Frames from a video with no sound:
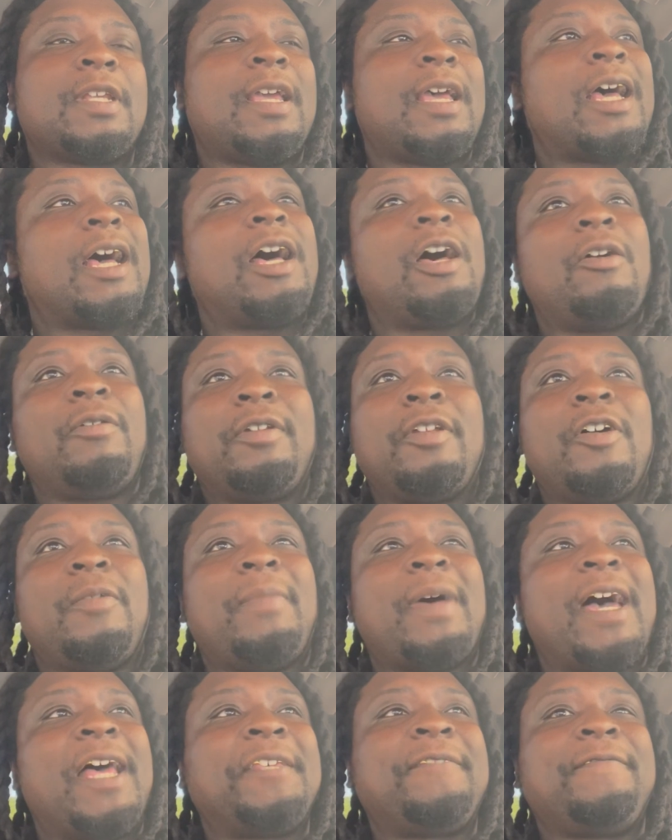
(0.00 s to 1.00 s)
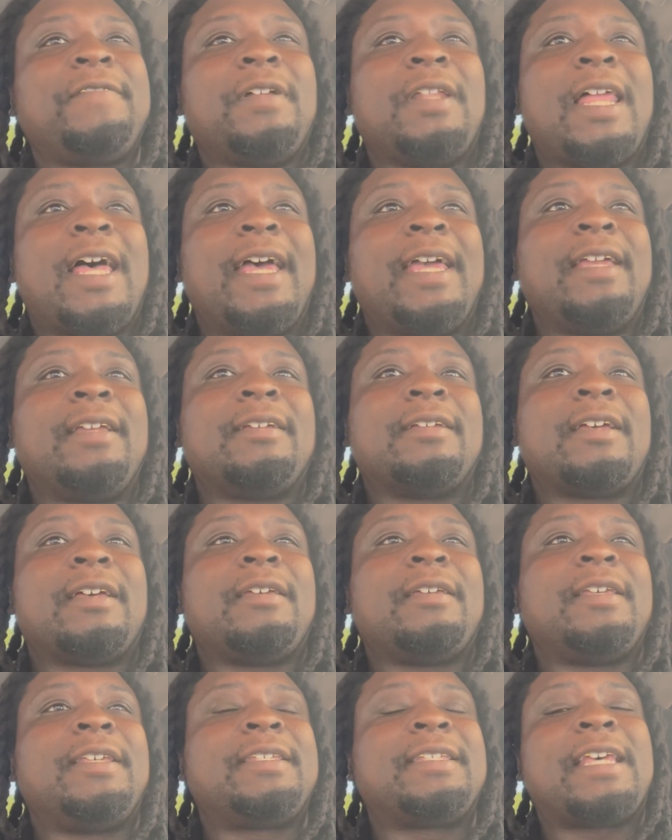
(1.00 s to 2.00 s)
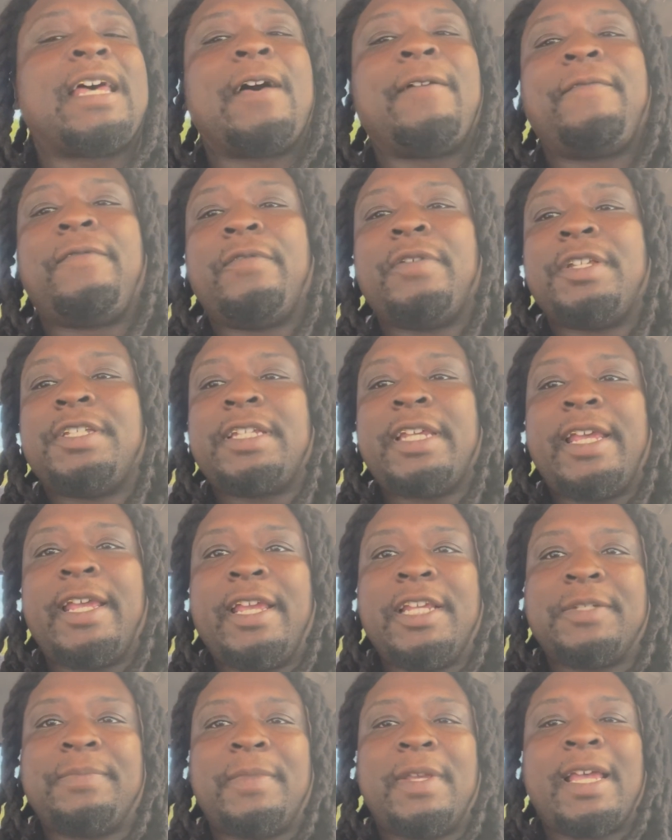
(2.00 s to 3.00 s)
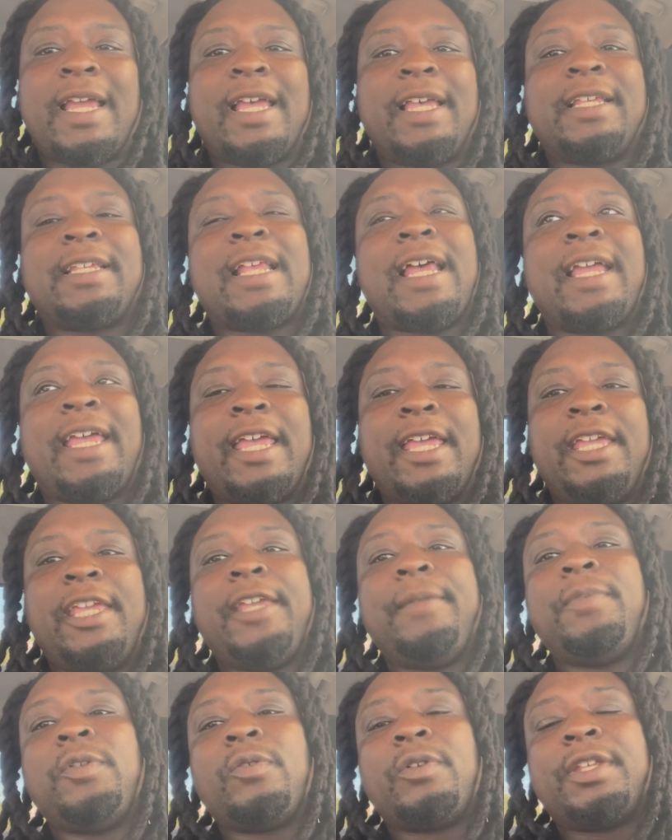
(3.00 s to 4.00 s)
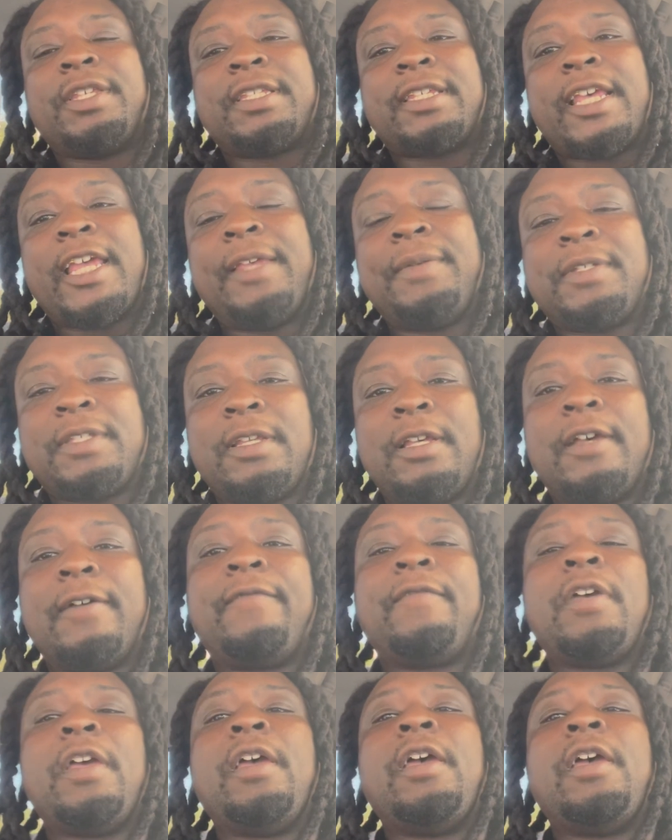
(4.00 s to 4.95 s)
don't know, man. I just feel like it's time for a change, man, because I can't keep doing the same stuff